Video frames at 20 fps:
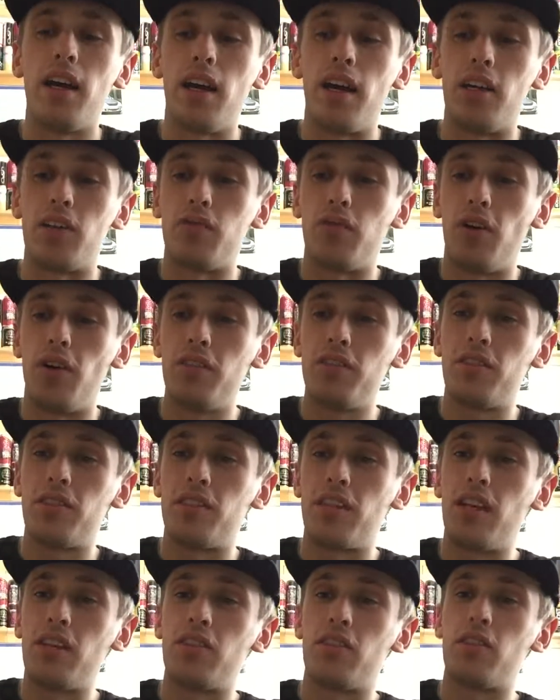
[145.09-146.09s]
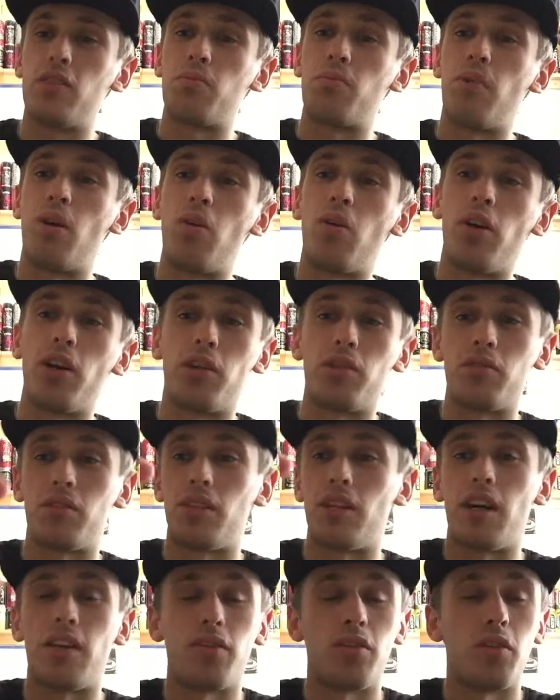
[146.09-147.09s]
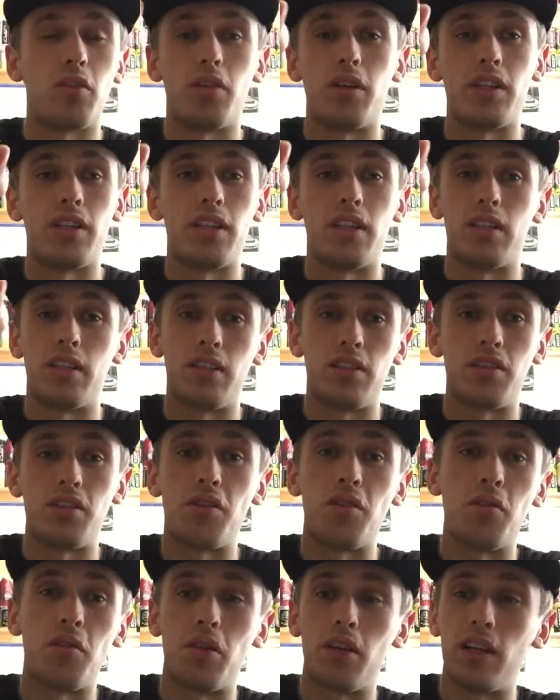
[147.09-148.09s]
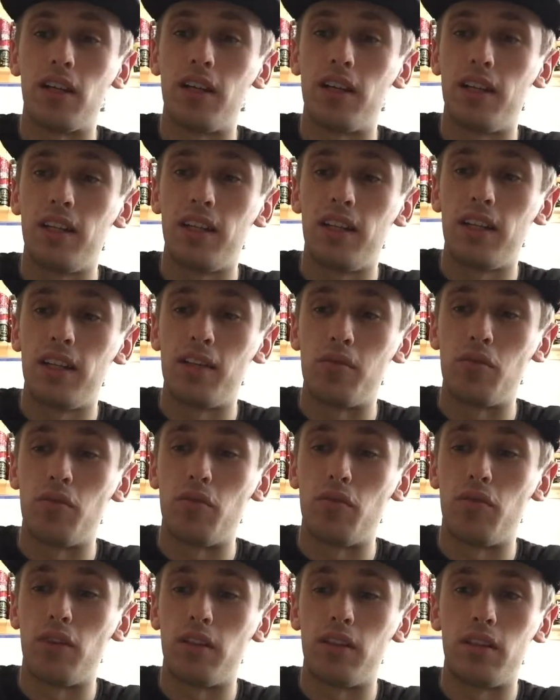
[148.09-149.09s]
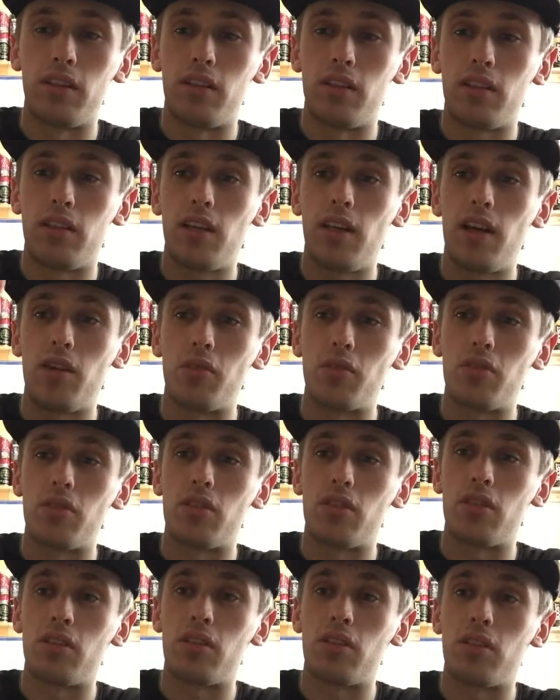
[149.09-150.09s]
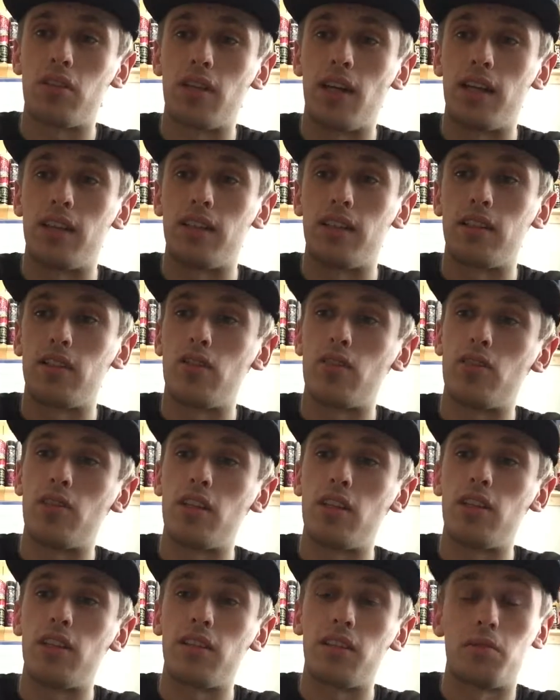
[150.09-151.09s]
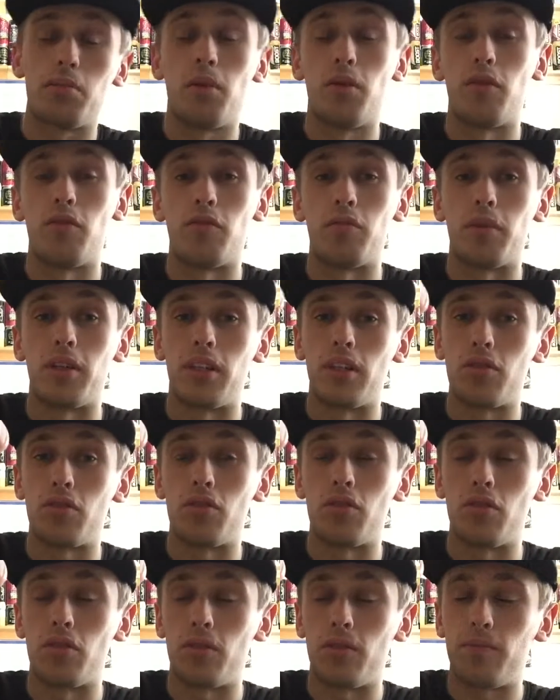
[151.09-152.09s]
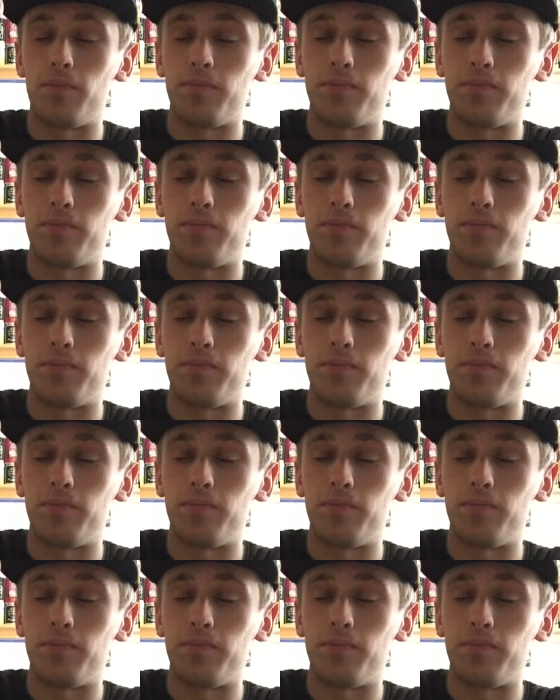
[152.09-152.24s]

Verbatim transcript: Uh, as far as the taste and smell, I honestly have no idea. So uh, we'll find out. And it didn't explode over me. That's good.